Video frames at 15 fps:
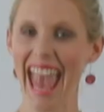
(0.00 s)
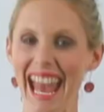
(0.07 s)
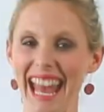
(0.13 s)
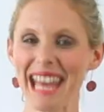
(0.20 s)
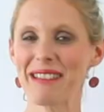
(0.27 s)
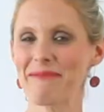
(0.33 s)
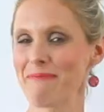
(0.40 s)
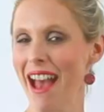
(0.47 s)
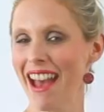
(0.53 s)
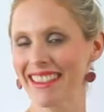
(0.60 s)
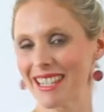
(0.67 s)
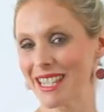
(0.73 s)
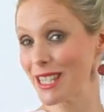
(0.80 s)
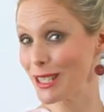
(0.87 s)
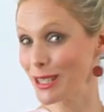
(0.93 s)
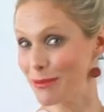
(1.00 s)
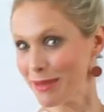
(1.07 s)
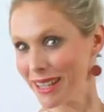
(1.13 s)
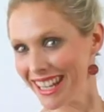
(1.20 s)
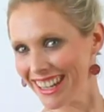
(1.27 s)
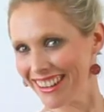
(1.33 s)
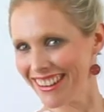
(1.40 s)
Hey, math
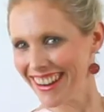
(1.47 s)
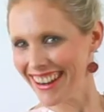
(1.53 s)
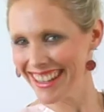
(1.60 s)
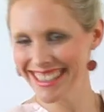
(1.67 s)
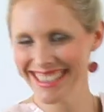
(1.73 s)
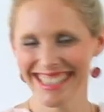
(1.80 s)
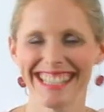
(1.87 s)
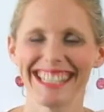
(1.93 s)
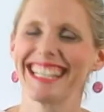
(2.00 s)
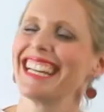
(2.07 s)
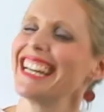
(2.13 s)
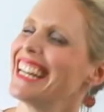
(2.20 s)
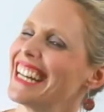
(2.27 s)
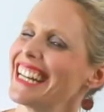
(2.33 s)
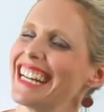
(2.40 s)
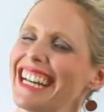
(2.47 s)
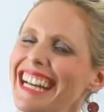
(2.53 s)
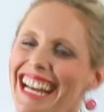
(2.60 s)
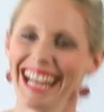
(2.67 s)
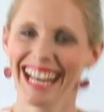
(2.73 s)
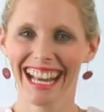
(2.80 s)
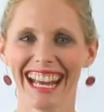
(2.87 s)
superheroes.
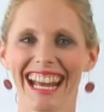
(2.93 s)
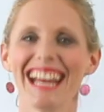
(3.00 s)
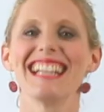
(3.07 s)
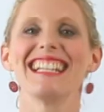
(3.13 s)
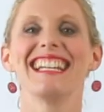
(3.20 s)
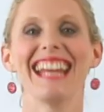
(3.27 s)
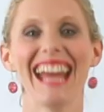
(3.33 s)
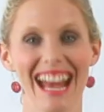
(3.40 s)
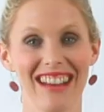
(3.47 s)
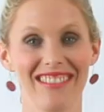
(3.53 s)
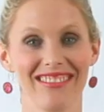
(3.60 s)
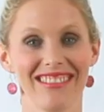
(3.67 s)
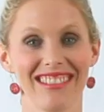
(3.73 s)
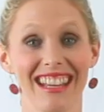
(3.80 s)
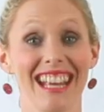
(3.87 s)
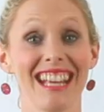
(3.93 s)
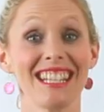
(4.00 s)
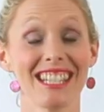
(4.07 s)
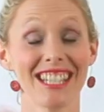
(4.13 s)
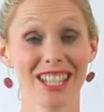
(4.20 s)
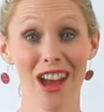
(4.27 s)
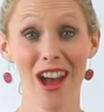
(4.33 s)
Now,
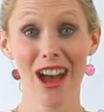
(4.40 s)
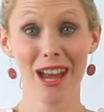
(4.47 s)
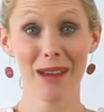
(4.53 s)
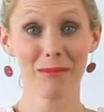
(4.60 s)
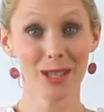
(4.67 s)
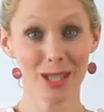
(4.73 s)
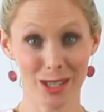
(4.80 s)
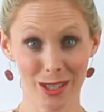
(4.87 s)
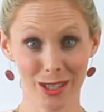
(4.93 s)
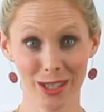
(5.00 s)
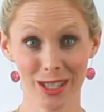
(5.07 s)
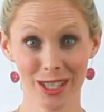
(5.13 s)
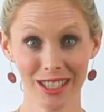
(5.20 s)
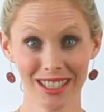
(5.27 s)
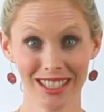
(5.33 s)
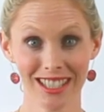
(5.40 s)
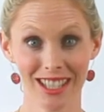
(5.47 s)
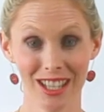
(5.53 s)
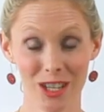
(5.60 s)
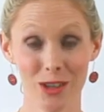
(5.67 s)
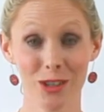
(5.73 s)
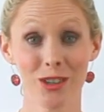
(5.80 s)
it's time to do
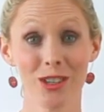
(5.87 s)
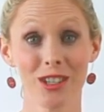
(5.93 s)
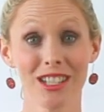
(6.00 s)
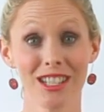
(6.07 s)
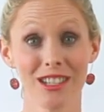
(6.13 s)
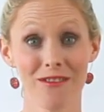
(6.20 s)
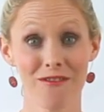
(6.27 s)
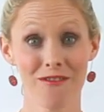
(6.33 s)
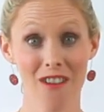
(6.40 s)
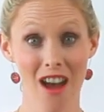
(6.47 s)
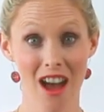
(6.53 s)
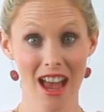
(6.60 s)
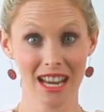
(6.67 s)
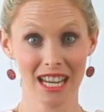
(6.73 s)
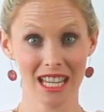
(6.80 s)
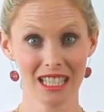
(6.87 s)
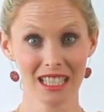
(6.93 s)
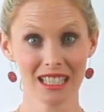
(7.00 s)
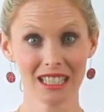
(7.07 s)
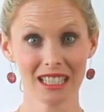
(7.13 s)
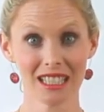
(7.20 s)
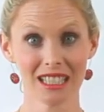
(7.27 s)
your
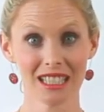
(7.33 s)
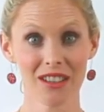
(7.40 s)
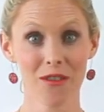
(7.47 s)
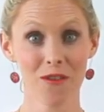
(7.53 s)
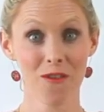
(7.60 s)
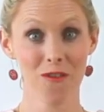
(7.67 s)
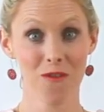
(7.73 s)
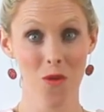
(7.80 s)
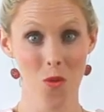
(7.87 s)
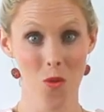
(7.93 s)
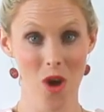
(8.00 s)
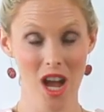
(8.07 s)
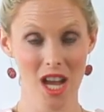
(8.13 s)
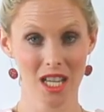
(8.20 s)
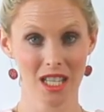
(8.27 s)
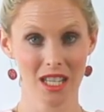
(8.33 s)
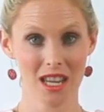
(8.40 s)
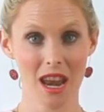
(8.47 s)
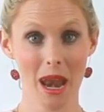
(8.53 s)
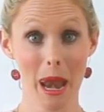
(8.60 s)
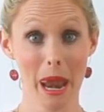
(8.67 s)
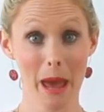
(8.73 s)
dividing four
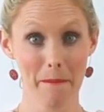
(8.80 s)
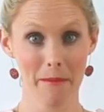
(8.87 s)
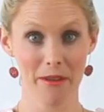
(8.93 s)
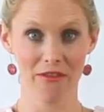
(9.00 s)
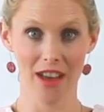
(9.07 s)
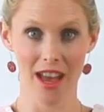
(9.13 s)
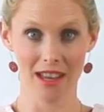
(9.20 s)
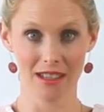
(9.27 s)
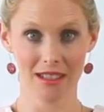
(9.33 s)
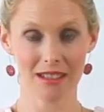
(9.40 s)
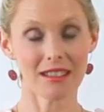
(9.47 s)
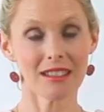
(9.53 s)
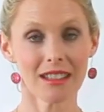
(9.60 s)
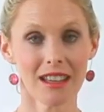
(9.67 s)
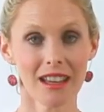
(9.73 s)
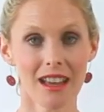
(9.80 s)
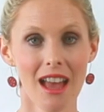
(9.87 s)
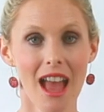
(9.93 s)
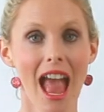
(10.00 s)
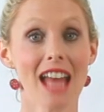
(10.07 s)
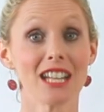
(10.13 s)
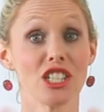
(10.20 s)
number facts.
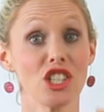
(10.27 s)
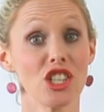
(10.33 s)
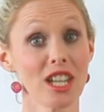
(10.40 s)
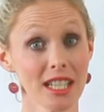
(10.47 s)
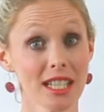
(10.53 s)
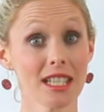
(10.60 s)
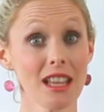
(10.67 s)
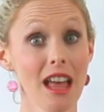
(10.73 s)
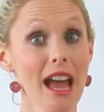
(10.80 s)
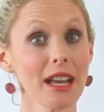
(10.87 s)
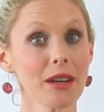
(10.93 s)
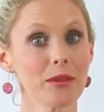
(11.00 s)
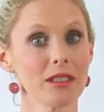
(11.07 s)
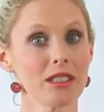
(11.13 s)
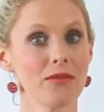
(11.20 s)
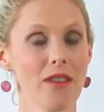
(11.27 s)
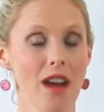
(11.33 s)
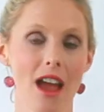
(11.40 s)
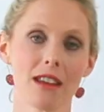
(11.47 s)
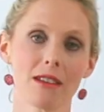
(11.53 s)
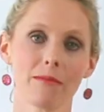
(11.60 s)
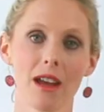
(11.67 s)
And just like with
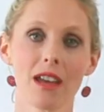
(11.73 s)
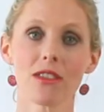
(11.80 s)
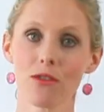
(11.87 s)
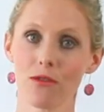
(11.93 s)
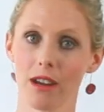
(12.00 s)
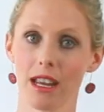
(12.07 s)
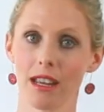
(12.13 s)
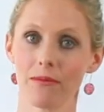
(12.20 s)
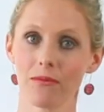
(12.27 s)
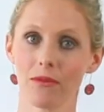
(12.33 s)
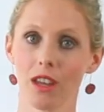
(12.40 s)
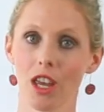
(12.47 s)
dividing by three,